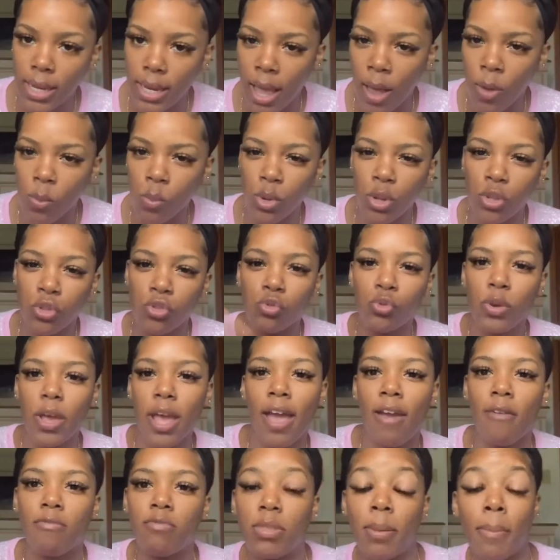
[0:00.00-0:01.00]
I wanted you to
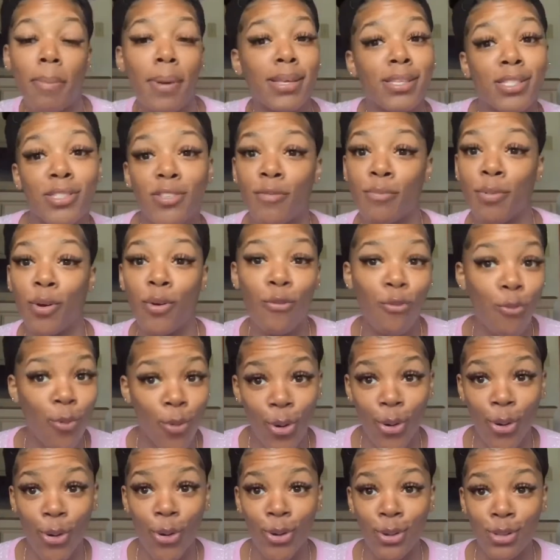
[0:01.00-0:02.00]
have the best of both
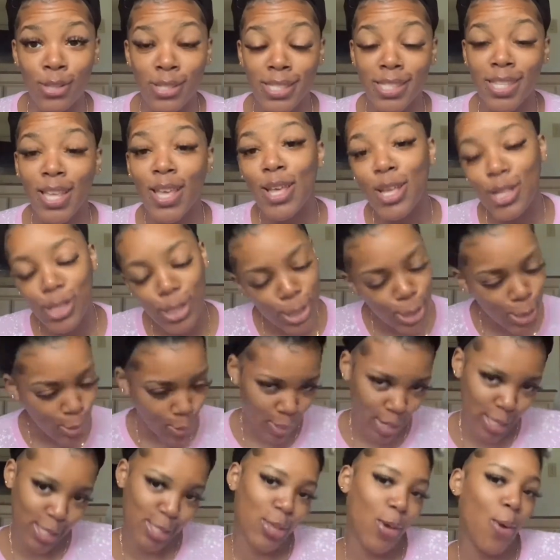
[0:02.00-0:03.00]
worlds. So
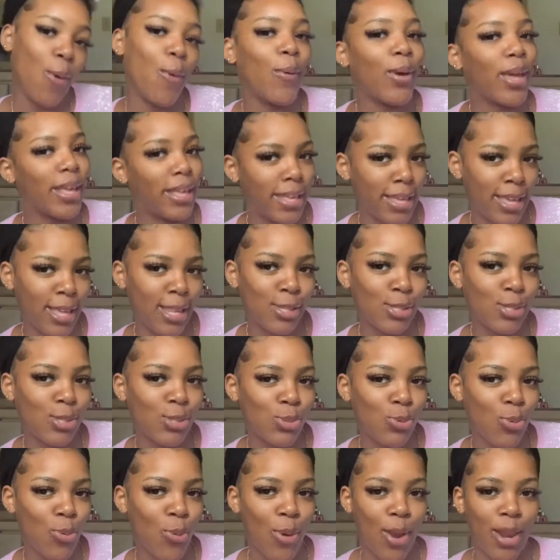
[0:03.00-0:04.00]
let's go ahead and get
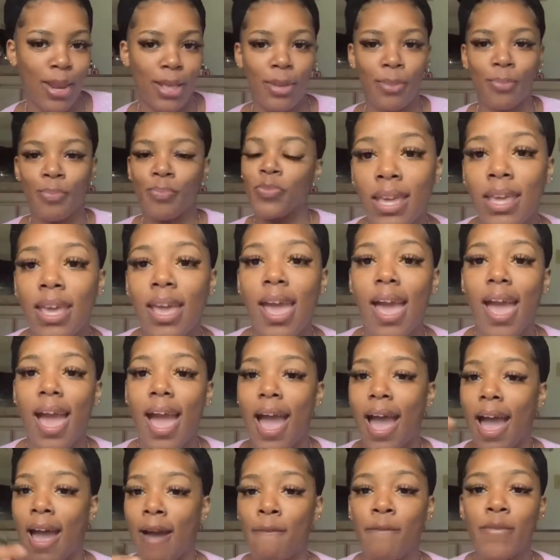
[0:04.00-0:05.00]
started.
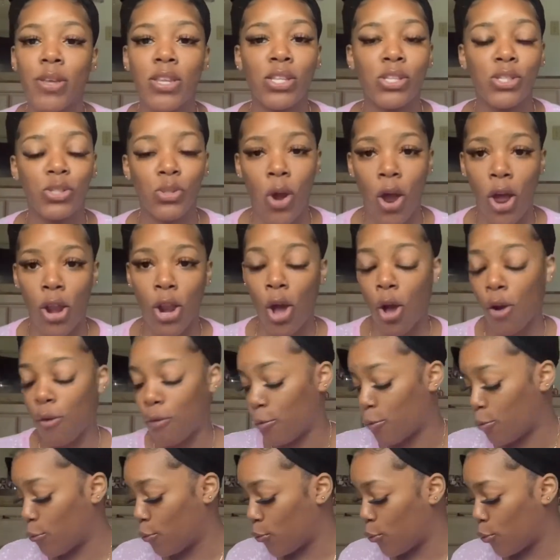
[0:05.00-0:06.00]
I'm gonna start off
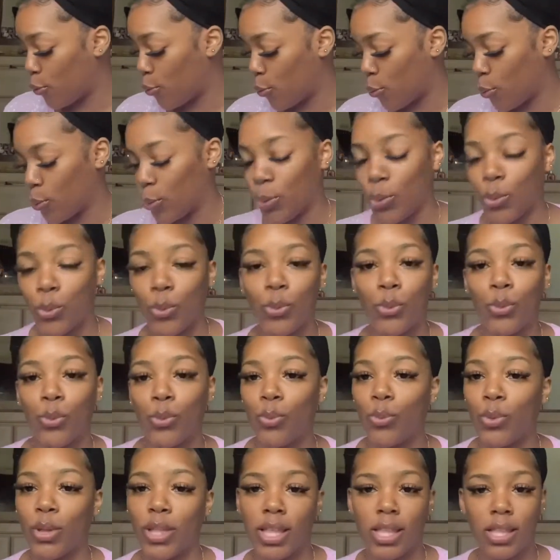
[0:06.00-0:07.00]

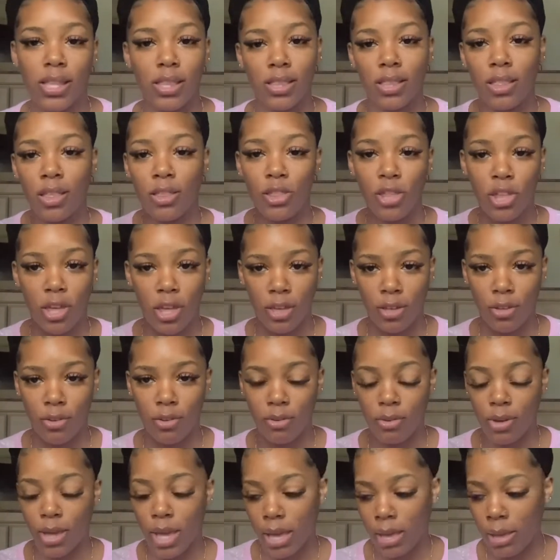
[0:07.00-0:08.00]
with the gel,
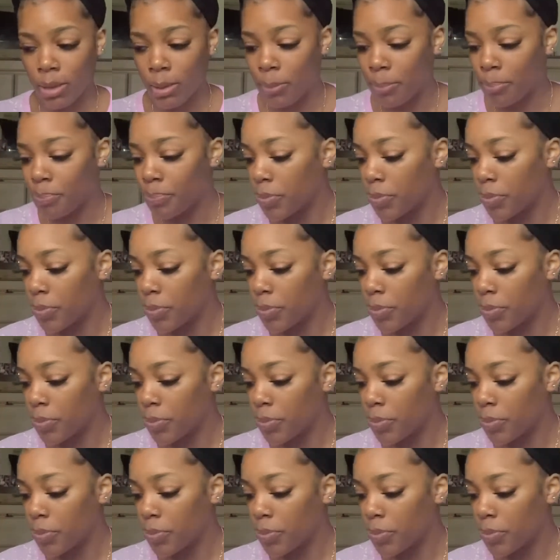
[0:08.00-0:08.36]
okay?